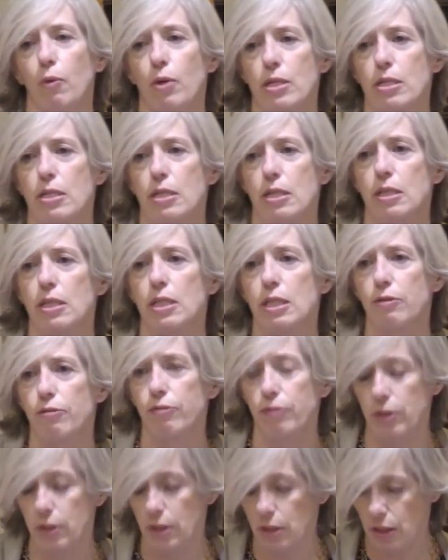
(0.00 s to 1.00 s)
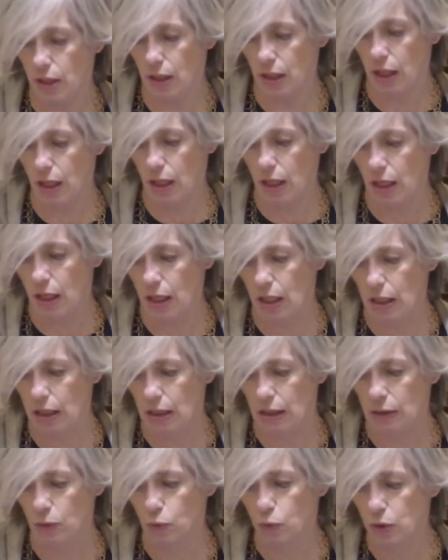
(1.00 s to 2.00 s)
scientific
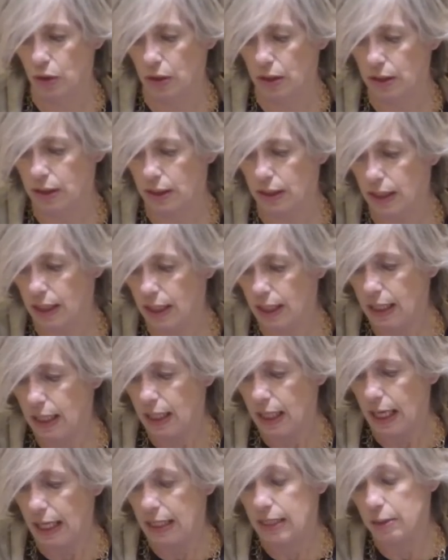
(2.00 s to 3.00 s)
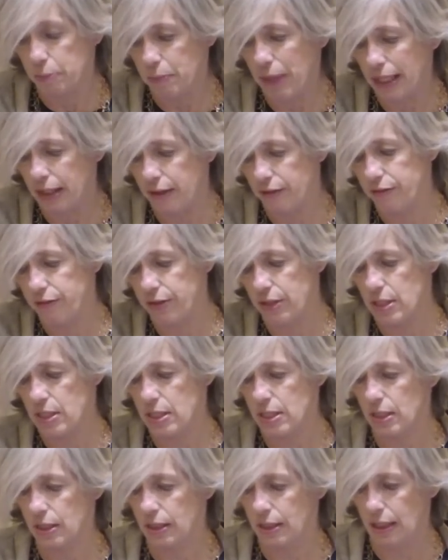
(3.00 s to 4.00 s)
work and the
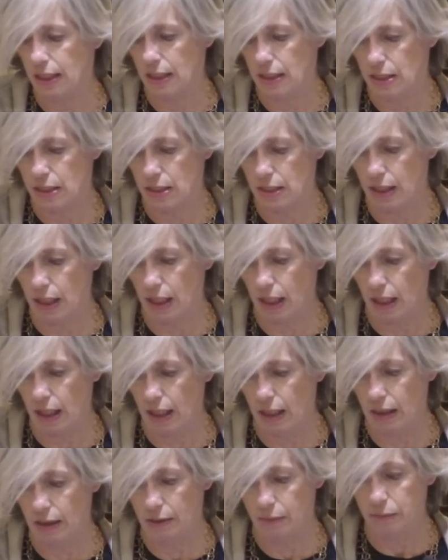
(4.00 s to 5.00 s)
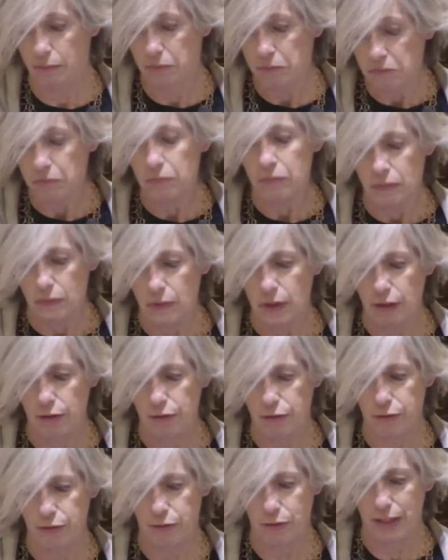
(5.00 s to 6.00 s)
benefits that are,
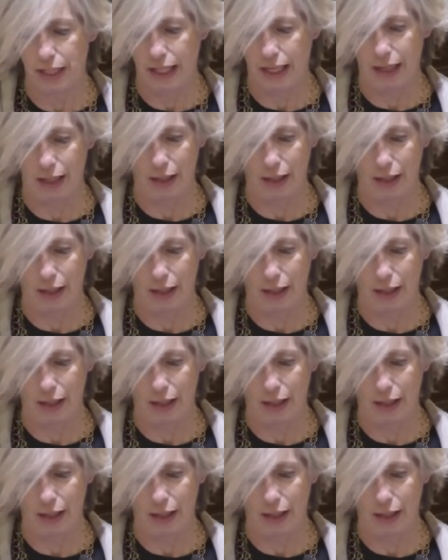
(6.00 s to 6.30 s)
if they are